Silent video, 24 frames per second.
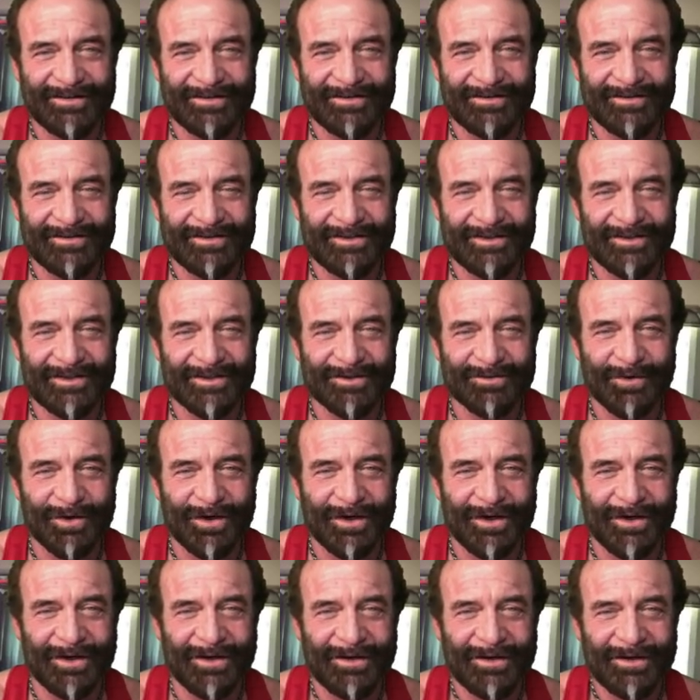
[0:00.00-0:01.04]
no, it was
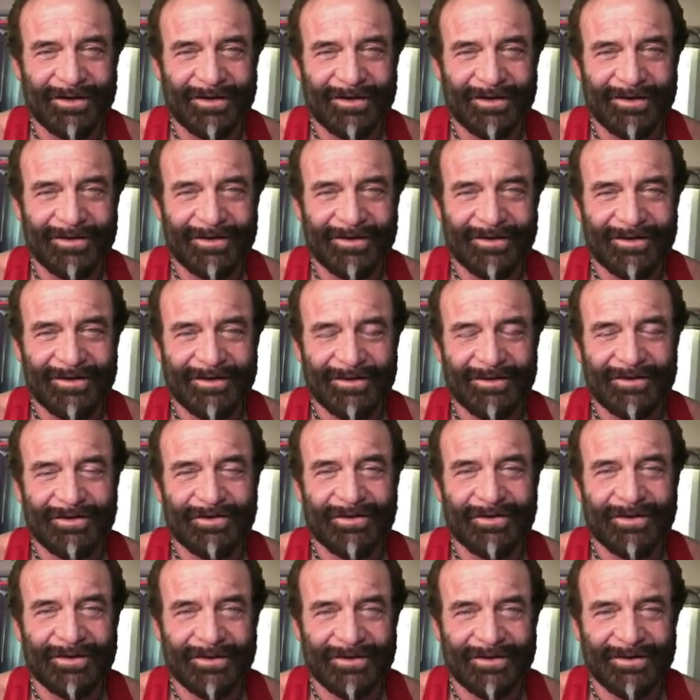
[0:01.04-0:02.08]
fine. It was cool.
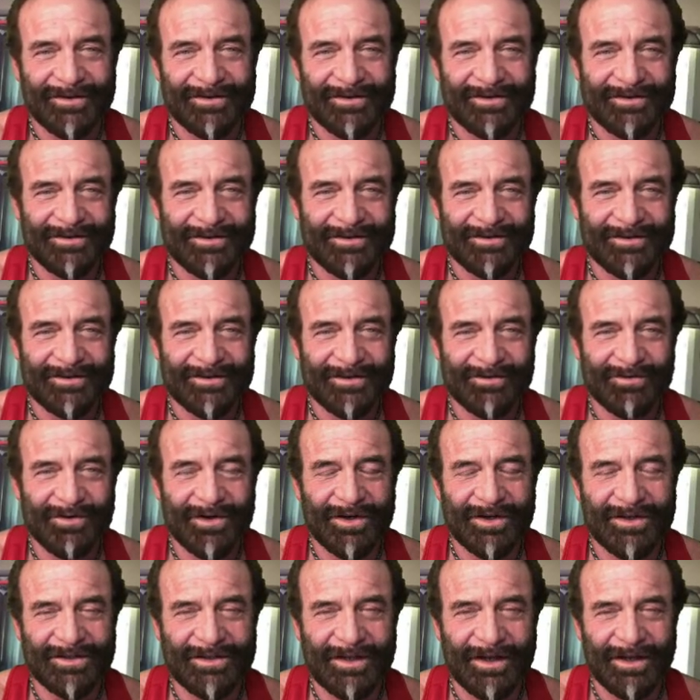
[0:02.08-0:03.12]
She, she
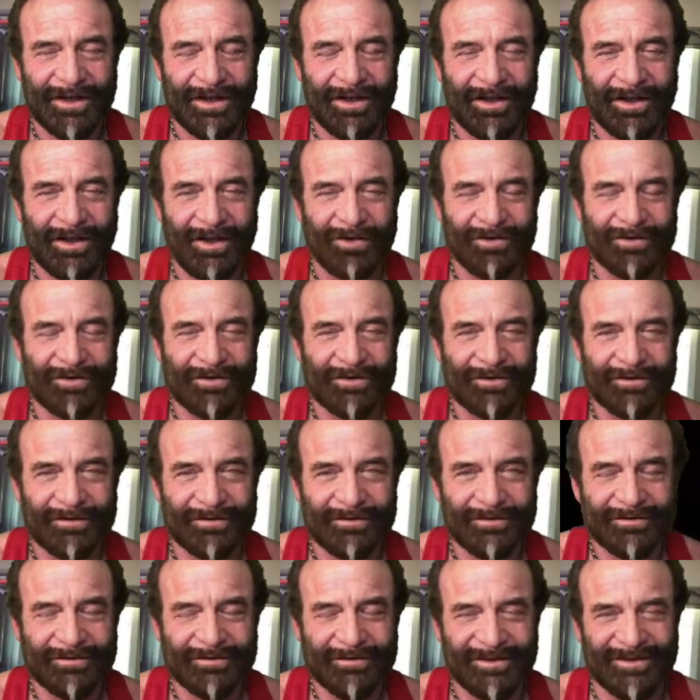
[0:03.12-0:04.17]
wanted to stand close.
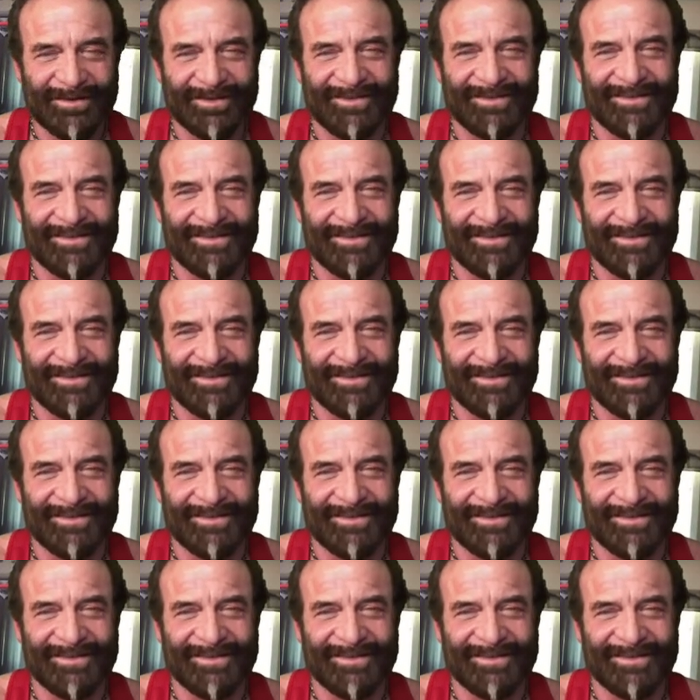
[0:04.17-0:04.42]
Yeah.